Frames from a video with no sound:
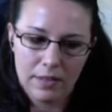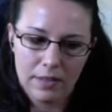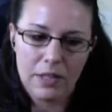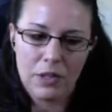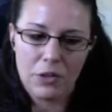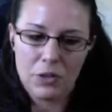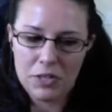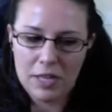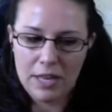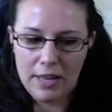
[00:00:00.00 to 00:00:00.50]

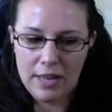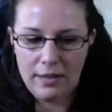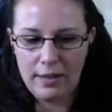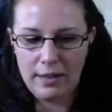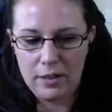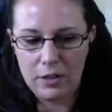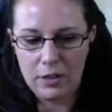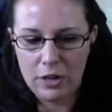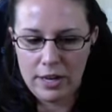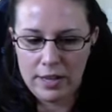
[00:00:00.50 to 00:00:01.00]
you're saying,
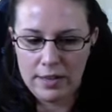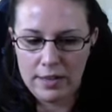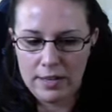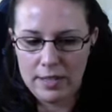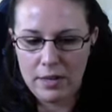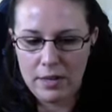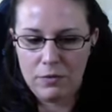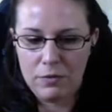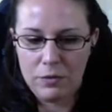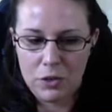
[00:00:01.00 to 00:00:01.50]
like create these
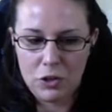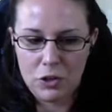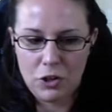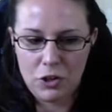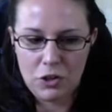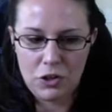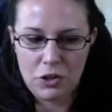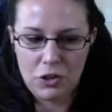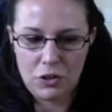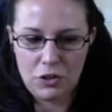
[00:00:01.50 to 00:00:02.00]

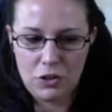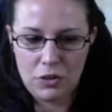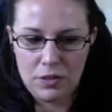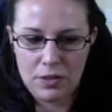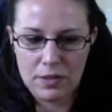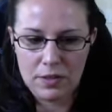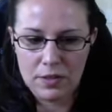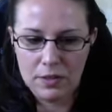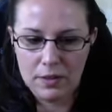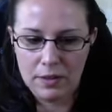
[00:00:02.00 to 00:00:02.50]

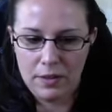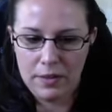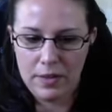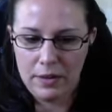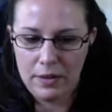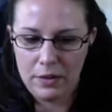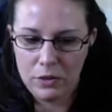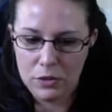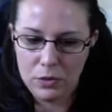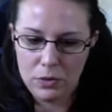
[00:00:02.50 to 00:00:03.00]
infrastructures
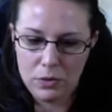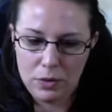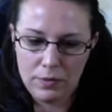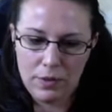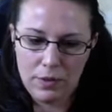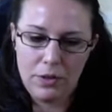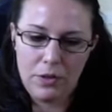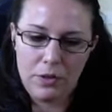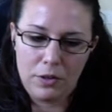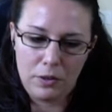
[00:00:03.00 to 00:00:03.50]
that are sort of
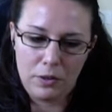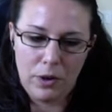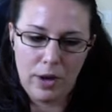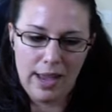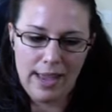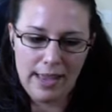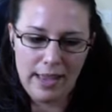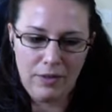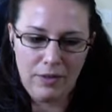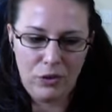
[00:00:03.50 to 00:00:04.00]

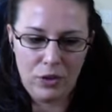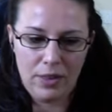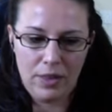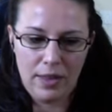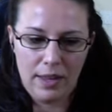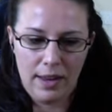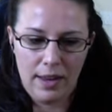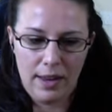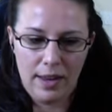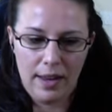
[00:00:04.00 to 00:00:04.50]
underlying
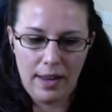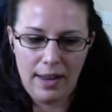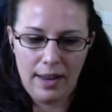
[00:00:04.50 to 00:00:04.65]
everything,